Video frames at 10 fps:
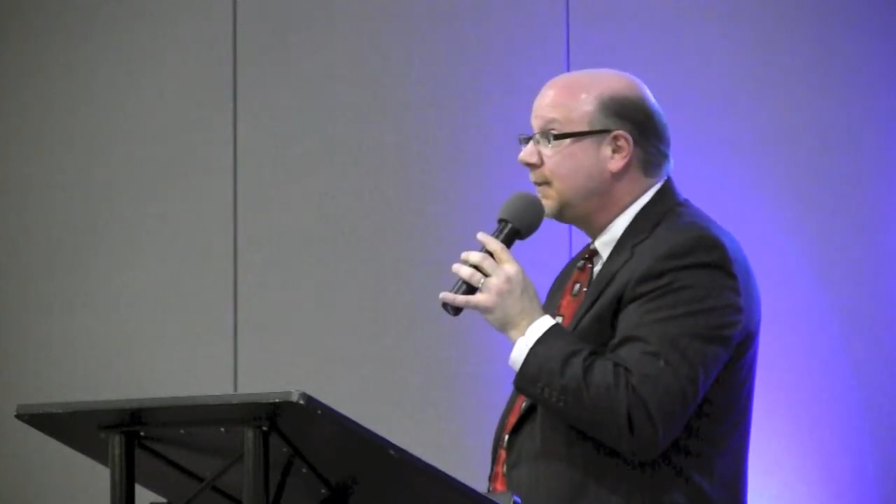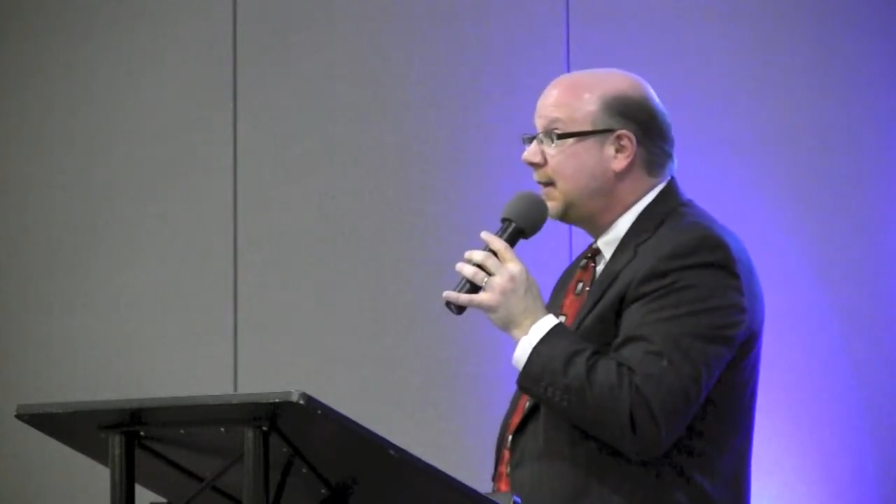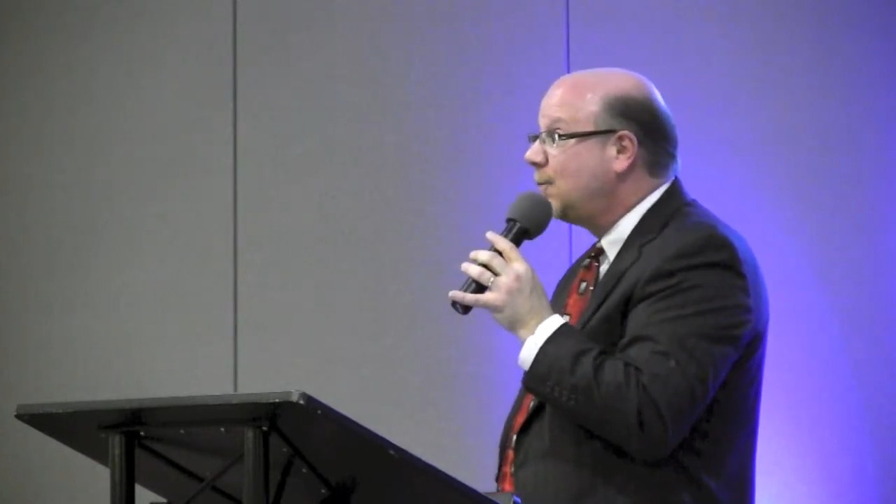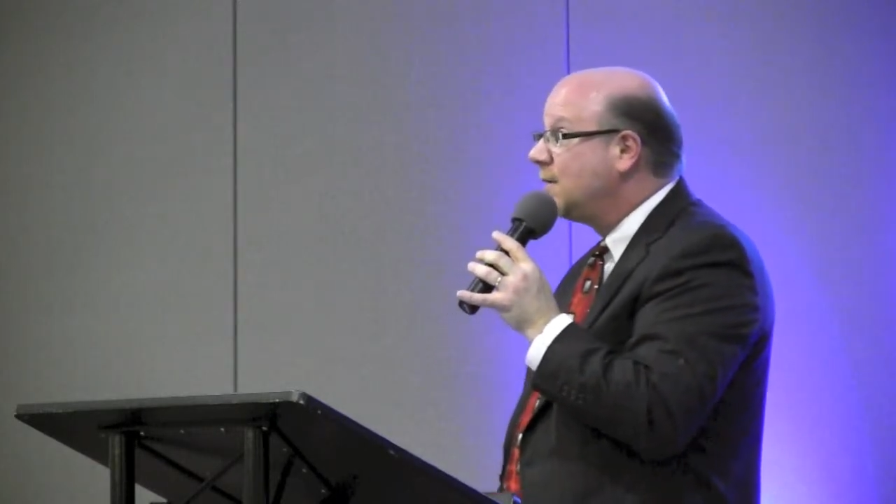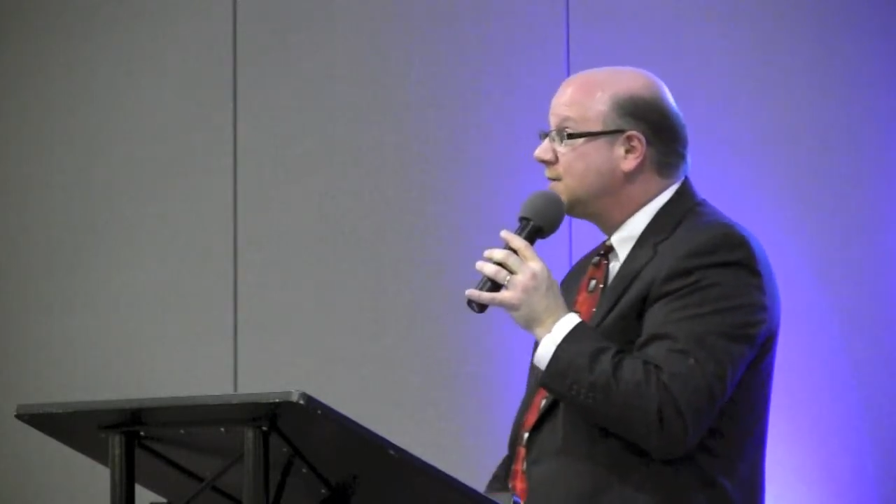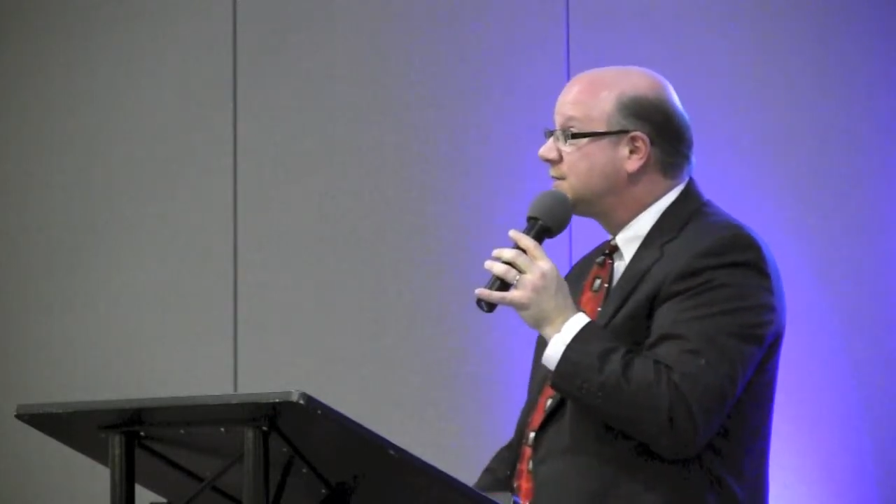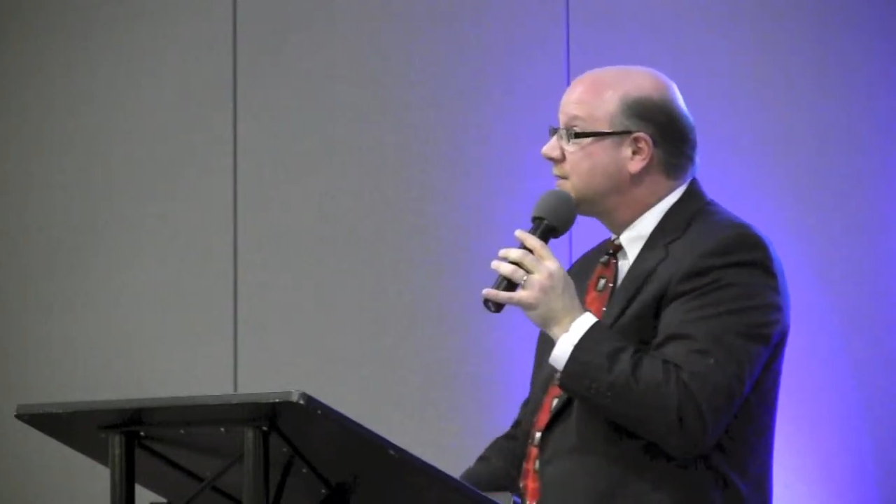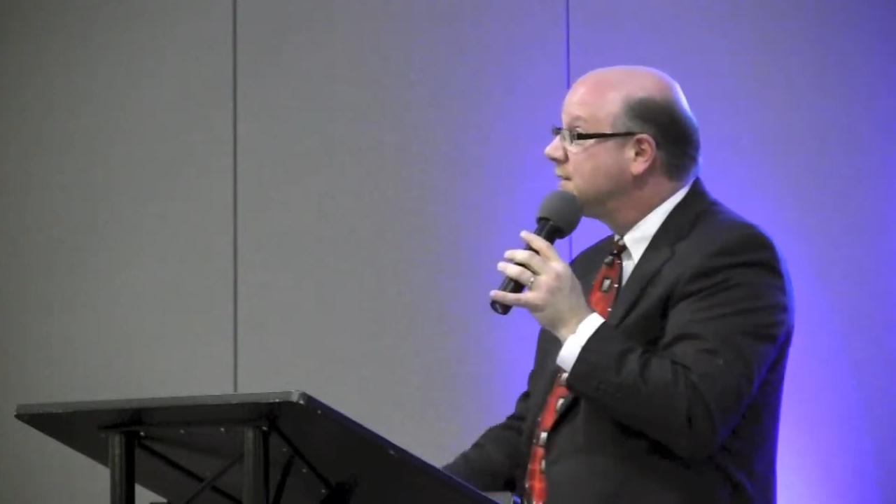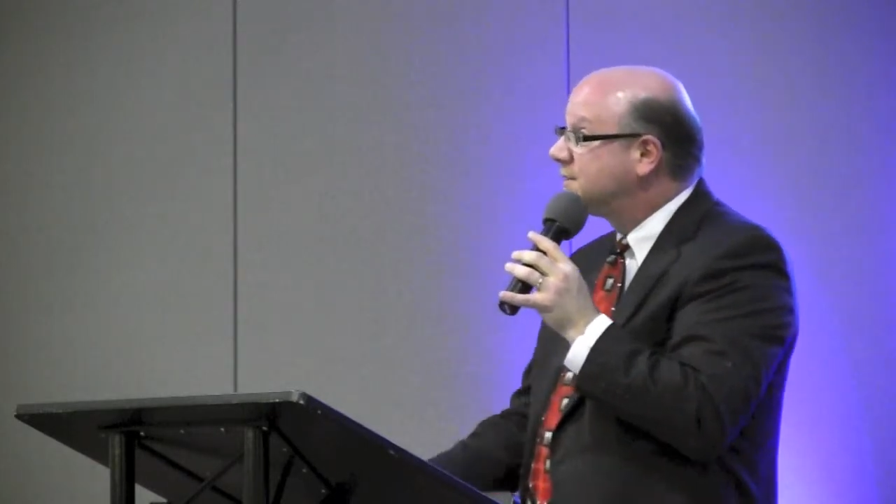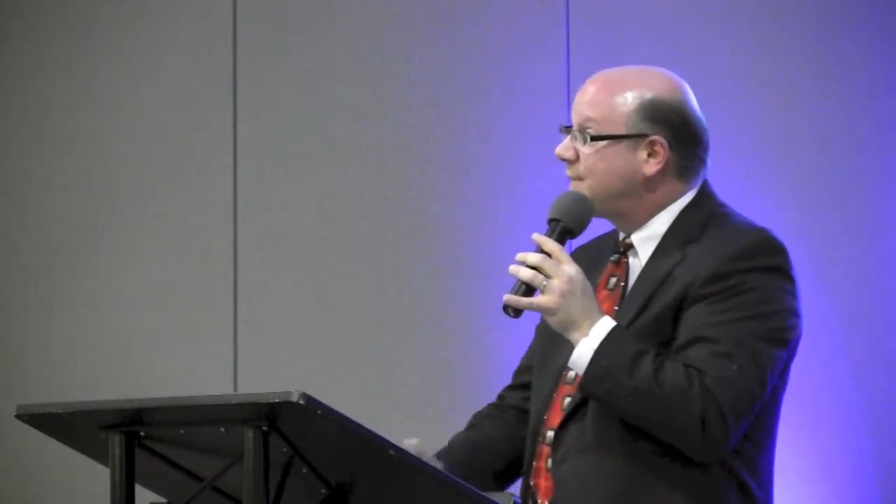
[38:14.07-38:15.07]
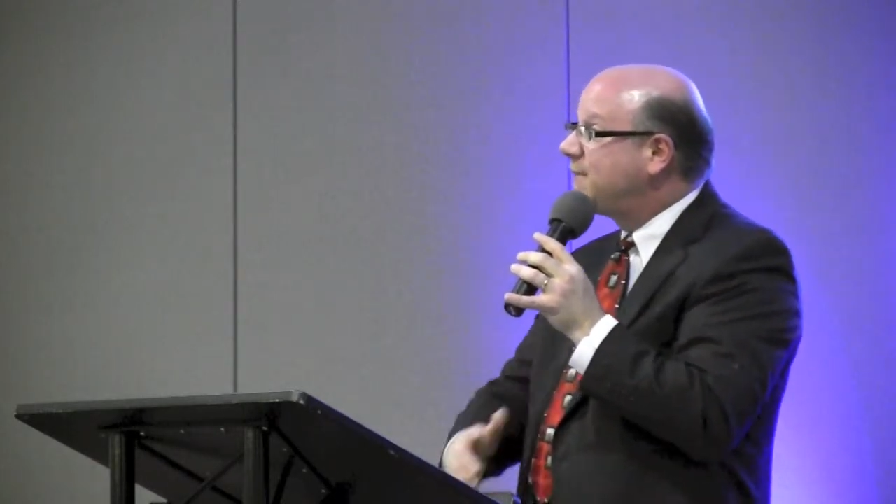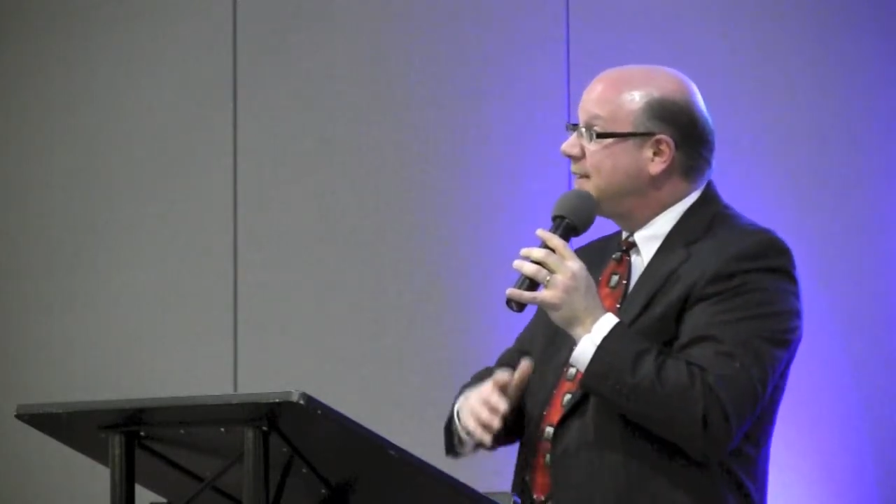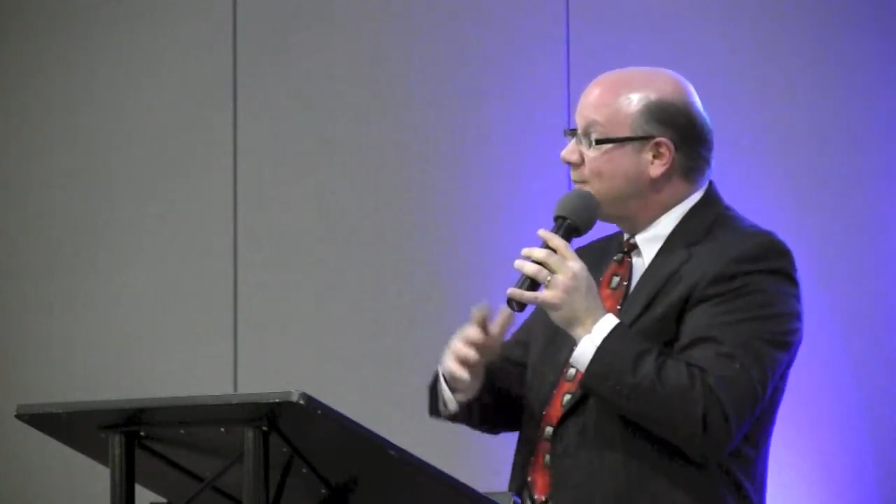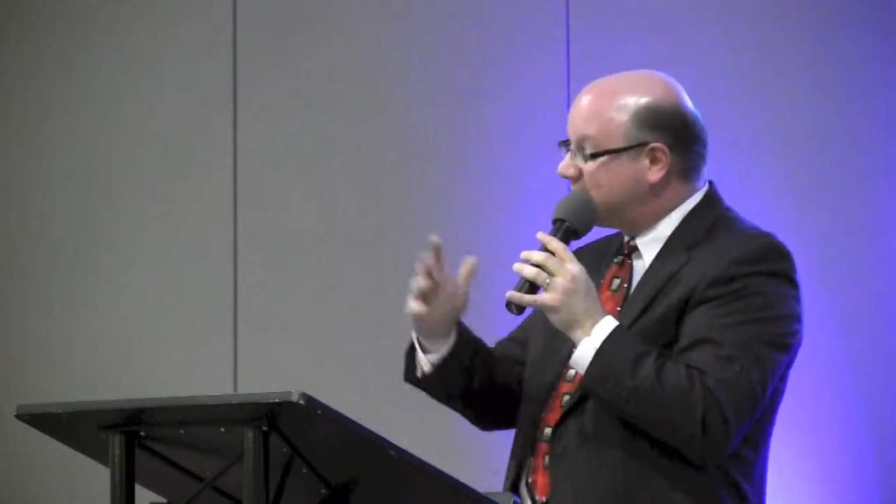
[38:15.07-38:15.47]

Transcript: It was something that